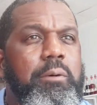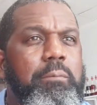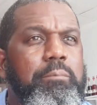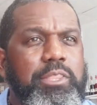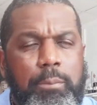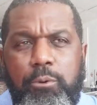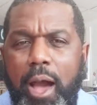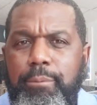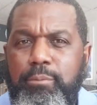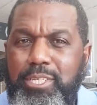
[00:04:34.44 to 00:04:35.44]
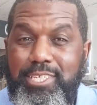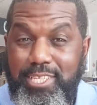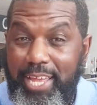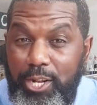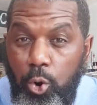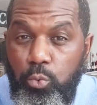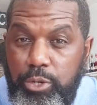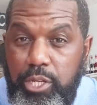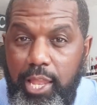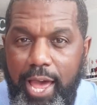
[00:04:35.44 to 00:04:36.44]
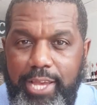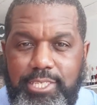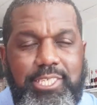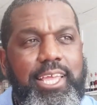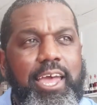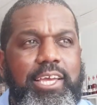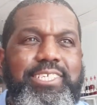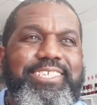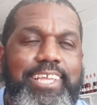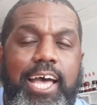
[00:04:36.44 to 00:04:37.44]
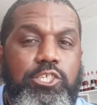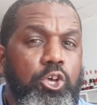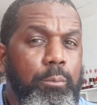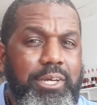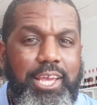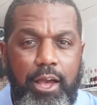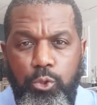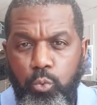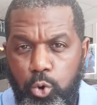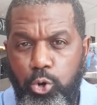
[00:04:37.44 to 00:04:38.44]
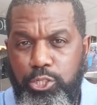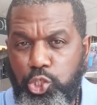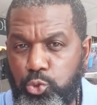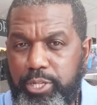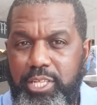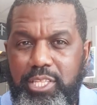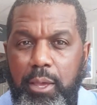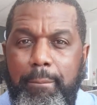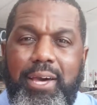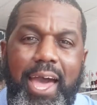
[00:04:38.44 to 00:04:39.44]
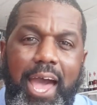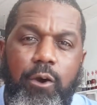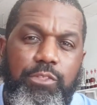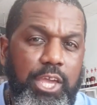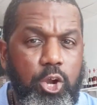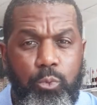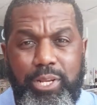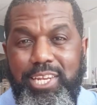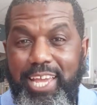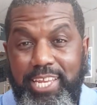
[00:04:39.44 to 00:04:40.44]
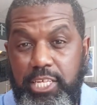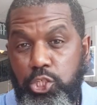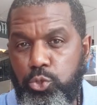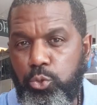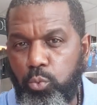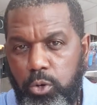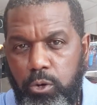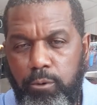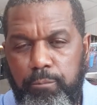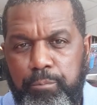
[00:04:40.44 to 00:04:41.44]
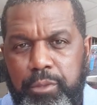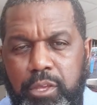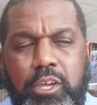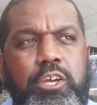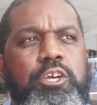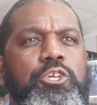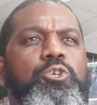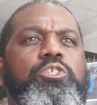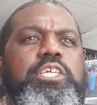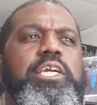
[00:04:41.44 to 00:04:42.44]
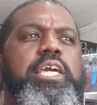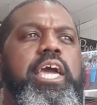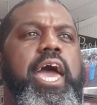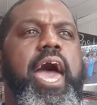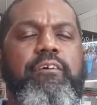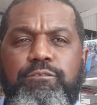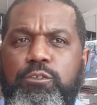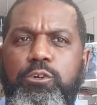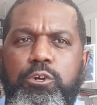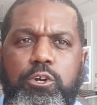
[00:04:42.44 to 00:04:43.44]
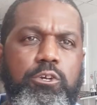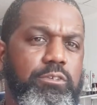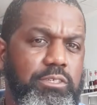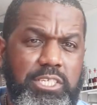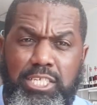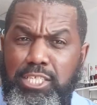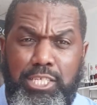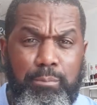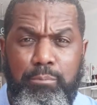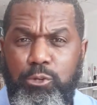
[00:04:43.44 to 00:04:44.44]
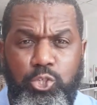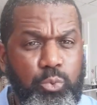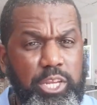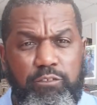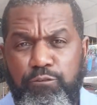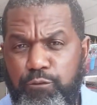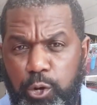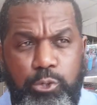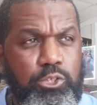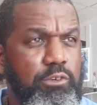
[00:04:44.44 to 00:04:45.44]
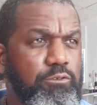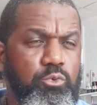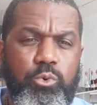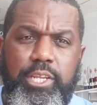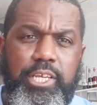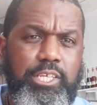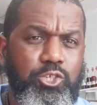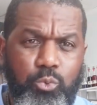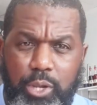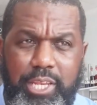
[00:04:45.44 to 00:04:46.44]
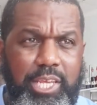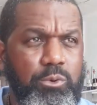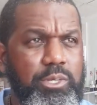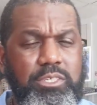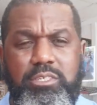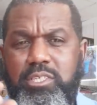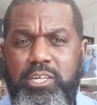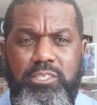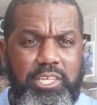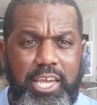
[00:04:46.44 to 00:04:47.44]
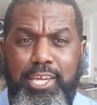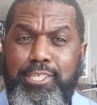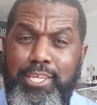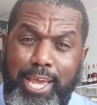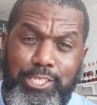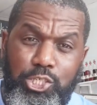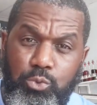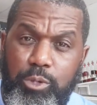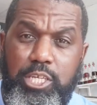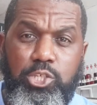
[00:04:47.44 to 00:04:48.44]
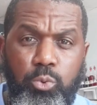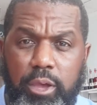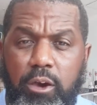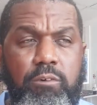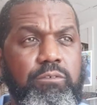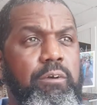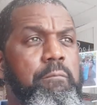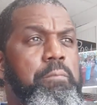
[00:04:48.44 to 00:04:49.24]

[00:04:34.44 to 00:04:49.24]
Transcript: But the problem is that they don't realize is that it's not so much how the world is treating them, but how they are relating to the world. You see, after December 21st of 2020, which is they're saying is actually 2012,